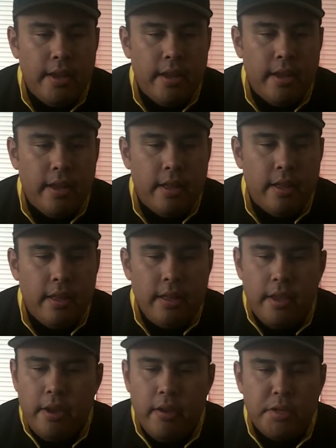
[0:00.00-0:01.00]
I
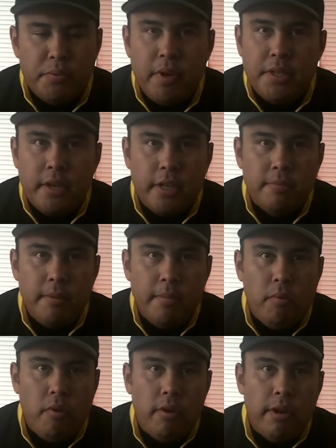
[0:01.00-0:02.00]
just want to talk to them a
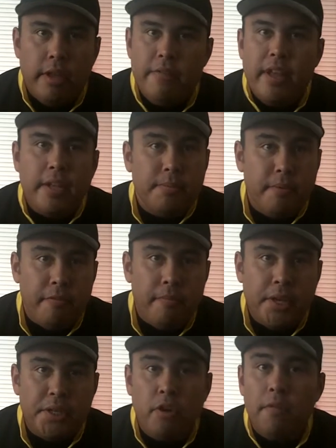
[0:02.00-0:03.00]
little more, give you guys some
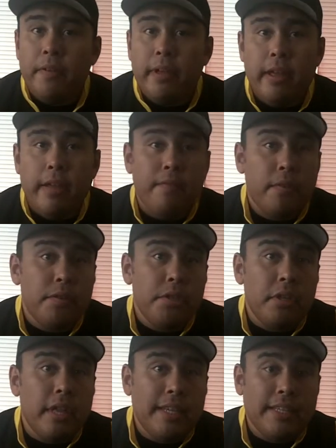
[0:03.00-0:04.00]
information, hopefully influence
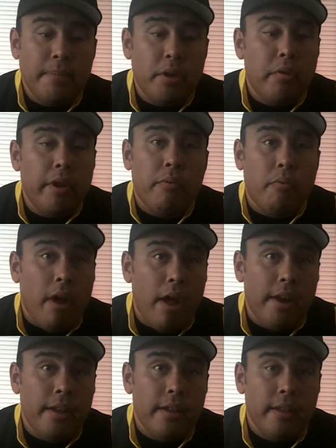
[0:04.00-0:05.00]
you next time you go get a
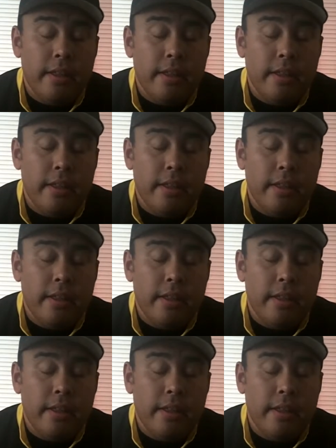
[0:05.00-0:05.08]
rod,